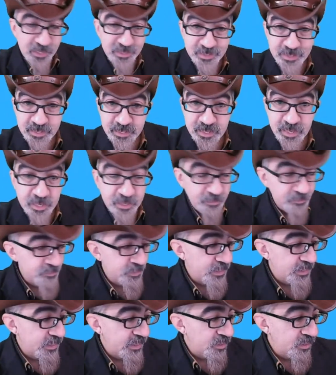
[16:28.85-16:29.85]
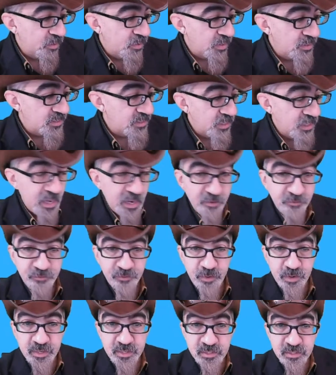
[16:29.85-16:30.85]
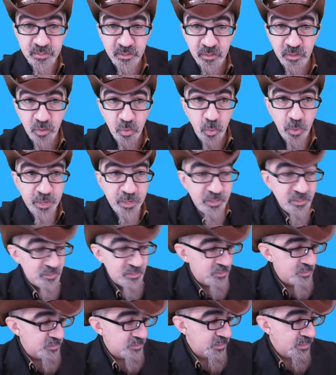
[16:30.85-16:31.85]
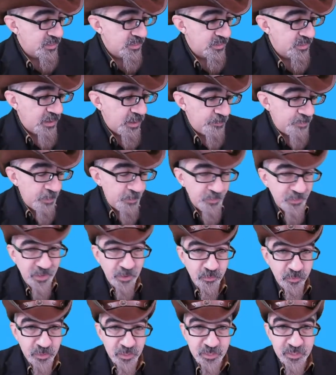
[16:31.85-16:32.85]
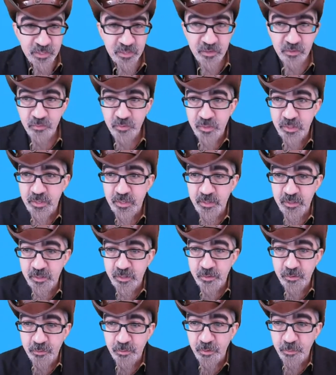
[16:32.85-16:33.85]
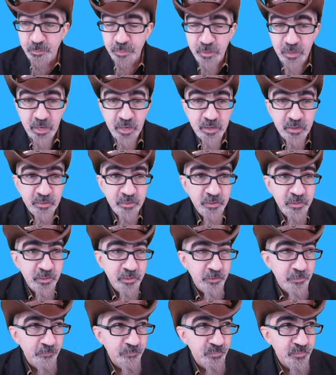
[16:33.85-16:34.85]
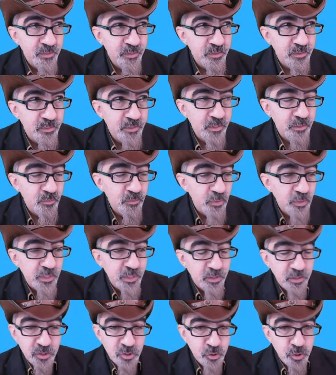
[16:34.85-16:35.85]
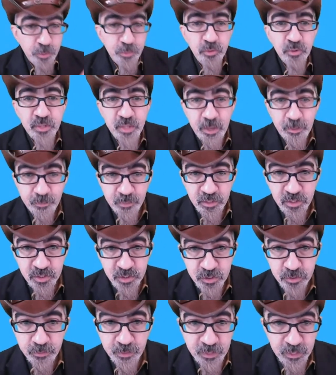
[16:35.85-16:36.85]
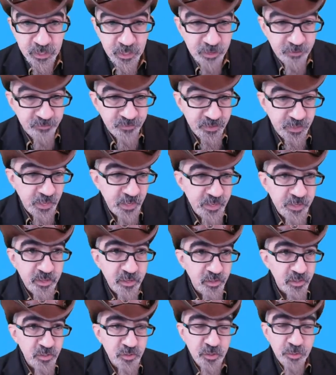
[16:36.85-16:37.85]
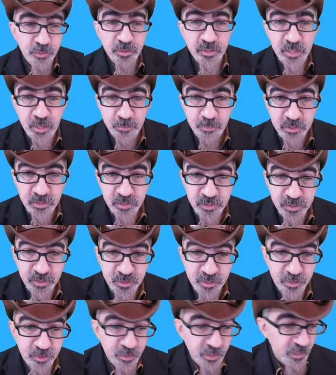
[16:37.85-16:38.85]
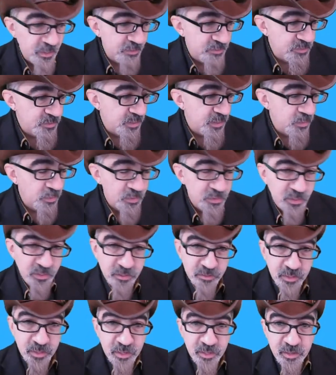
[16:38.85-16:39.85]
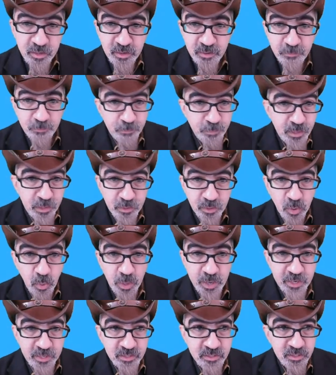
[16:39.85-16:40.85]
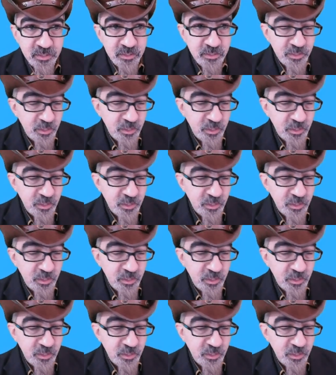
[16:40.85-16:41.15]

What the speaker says: did that, and I lost a lot of friends, acquaintances, and people that really didn't really apply, didn't really contribute that much to my life, and I didn't contribute that much to their lives. So they were just mere acquaintances